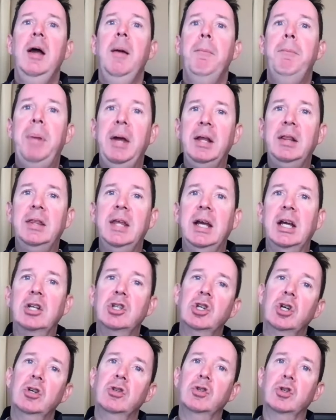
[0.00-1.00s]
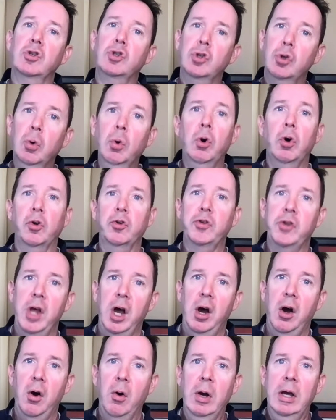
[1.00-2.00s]
big thing in terms of tools,
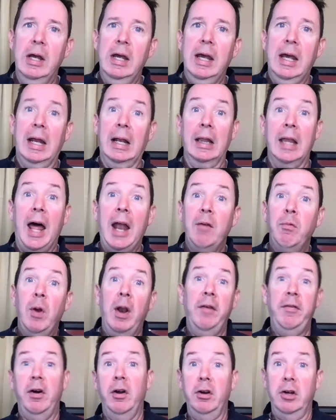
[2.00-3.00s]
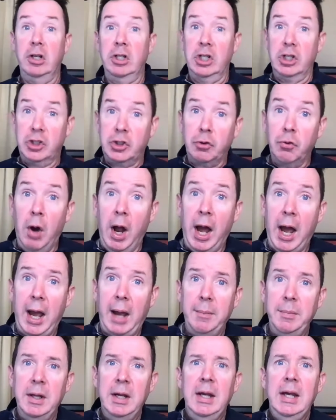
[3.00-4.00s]
though, and a lot of what I've already
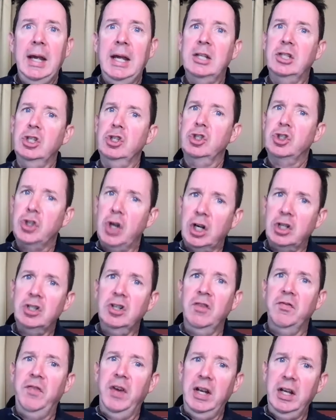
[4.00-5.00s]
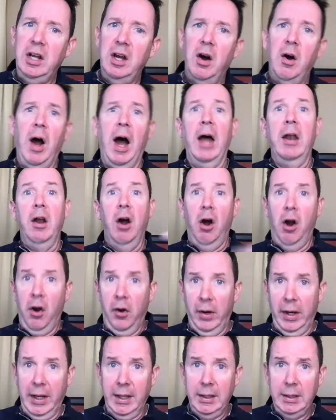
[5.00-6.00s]
described is instructional video on our
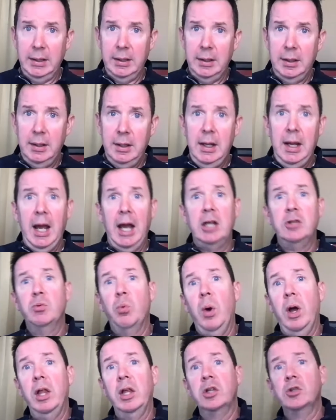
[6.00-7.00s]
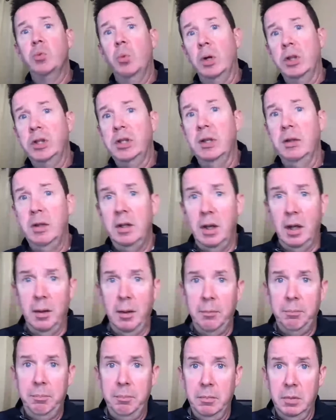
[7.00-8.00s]
end, as well as what
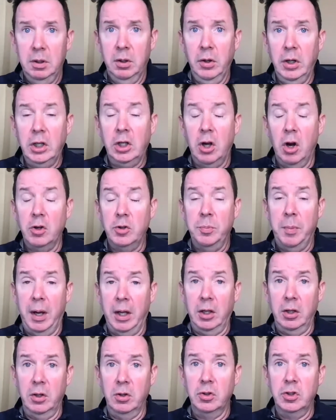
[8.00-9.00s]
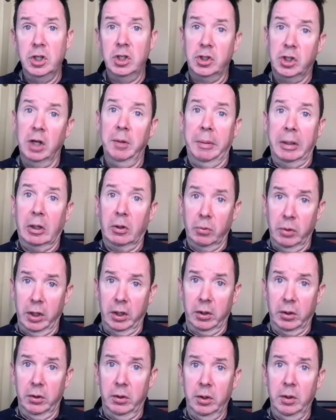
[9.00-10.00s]
the learning coach might use is going to be
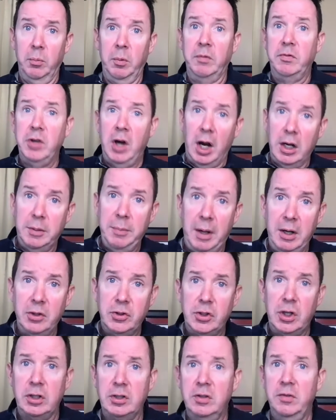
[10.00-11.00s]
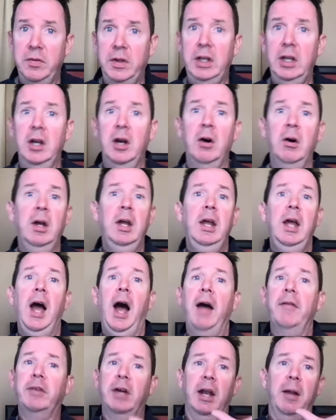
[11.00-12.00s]
critical. And we've talked about instructional video.
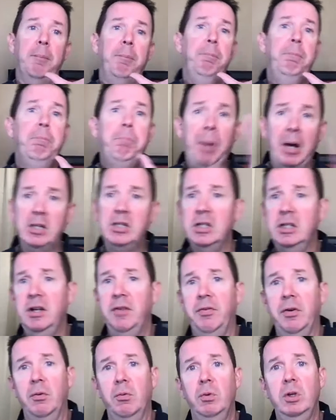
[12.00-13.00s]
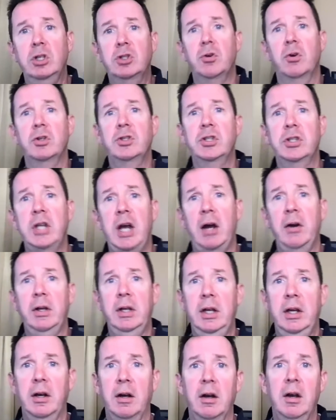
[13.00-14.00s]
I've got a bunch of different resources out
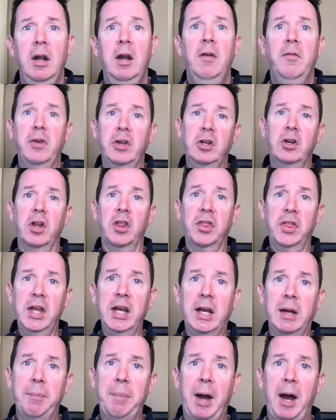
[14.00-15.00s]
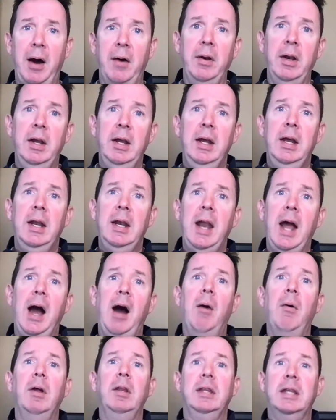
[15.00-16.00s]
here for you to think about.
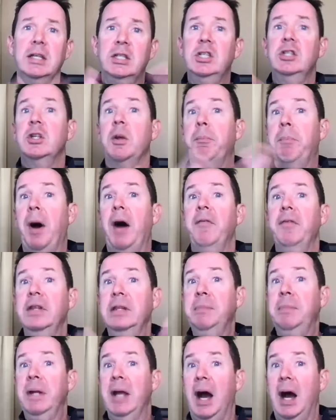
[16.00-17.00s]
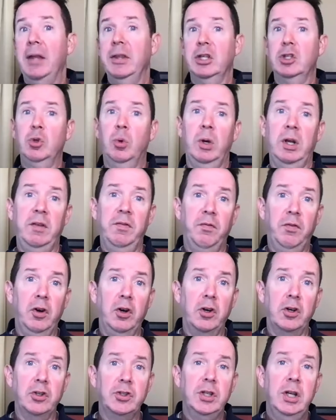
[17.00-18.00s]
Now, this is above and beyond the
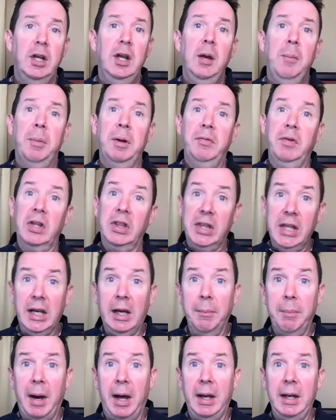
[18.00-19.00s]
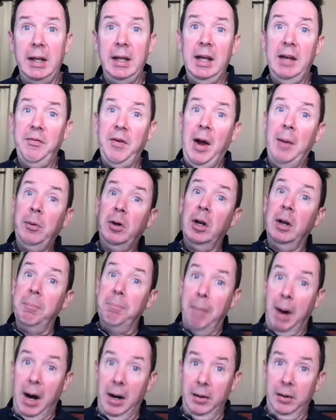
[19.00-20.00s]
21st, but if you think about it, if I'm going to
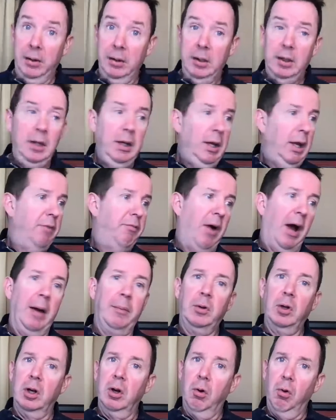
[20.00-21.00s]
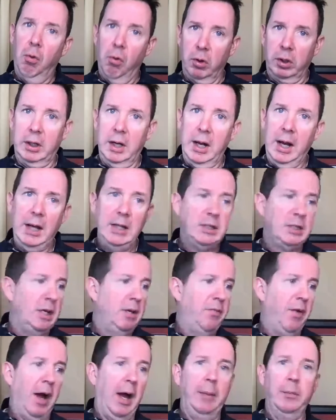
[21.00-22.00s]
model, if I'm going to organize, if
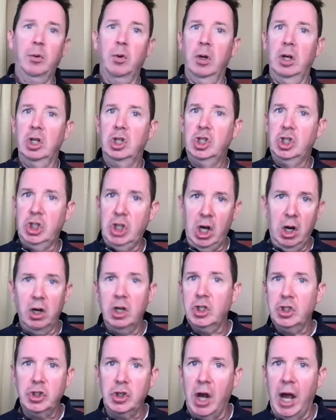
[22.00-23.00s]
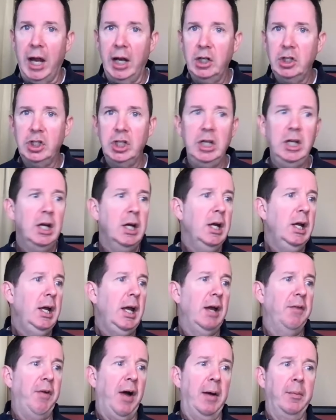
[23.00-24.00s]
I'm going to share a strategy,
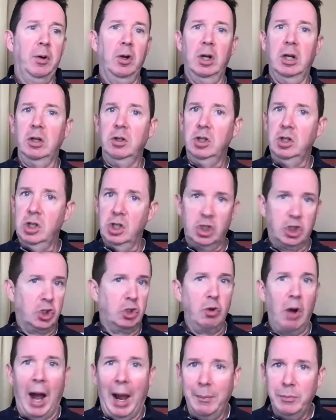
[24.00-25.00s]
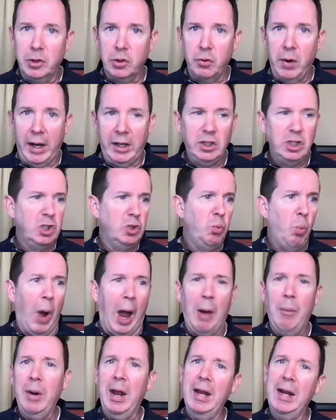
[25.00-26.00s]
if I'm going to describe directions, why
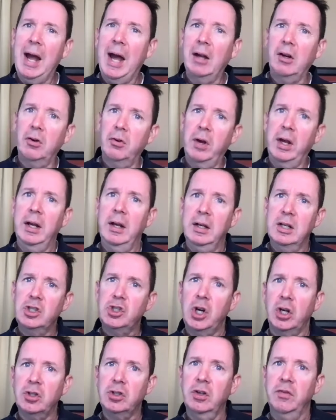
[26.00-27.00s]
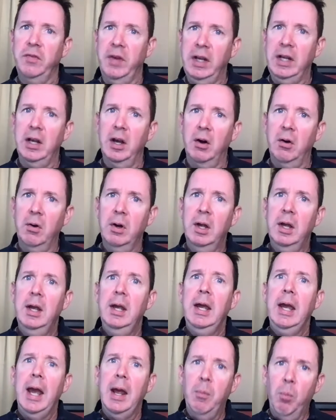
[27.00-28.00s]
would I not create an instructional video
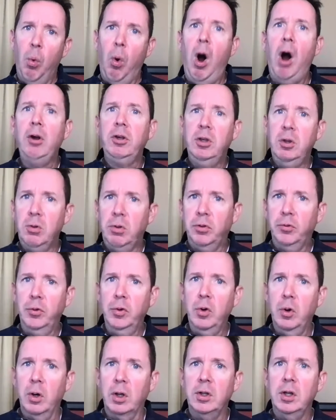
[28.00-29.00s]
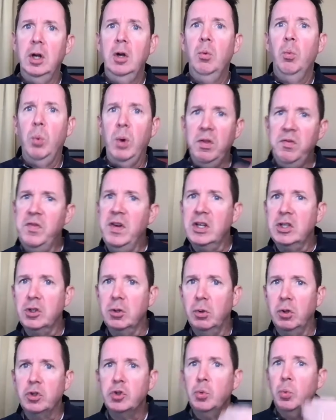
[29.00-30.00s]
and walk you through it with
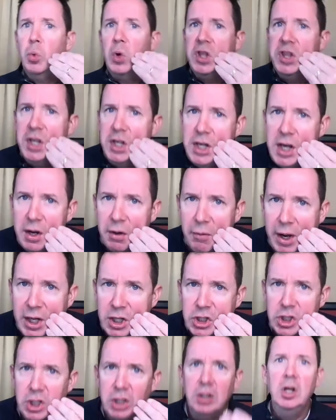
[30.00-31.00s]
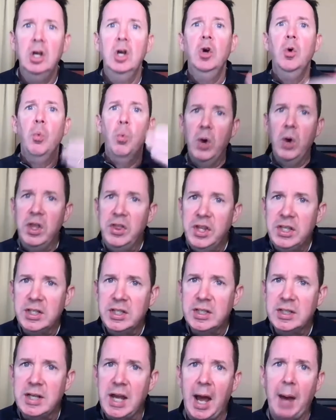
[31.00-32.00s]
visuals, with the narration, with the
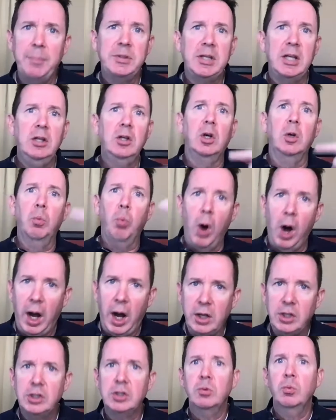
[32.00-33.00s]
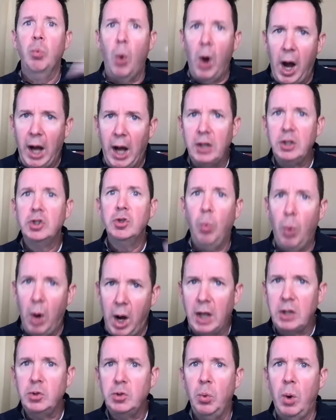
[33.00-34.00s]
steps that you could watch
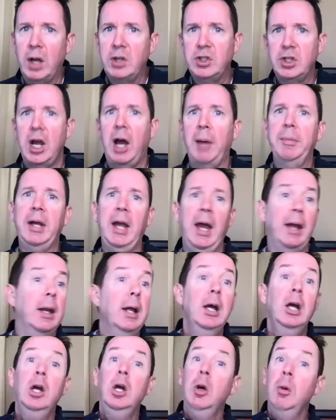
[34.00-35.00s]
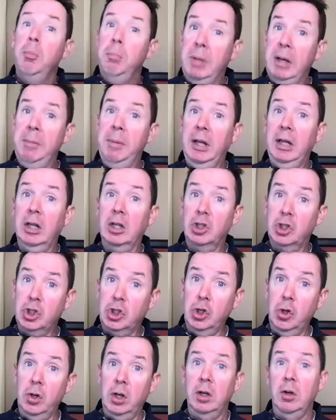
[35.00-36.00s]
time again? Me being the
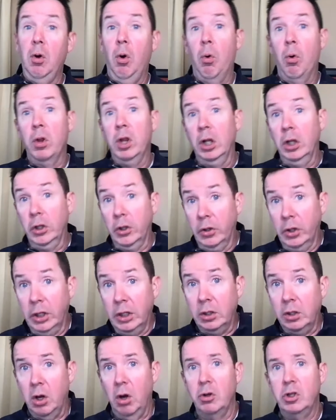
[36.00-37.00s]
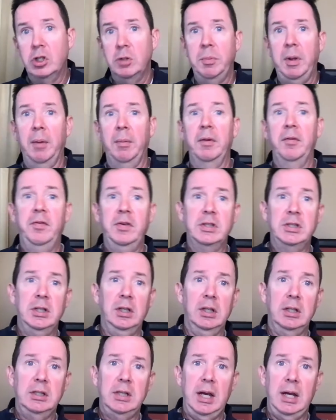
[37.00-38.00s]
student or the learning coach to be able to
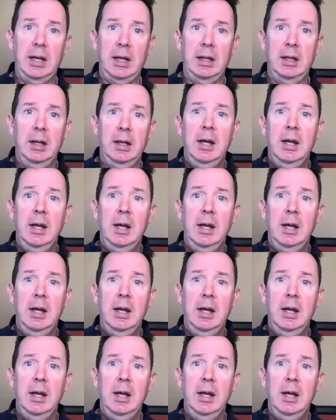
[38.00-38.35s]
facilitate it.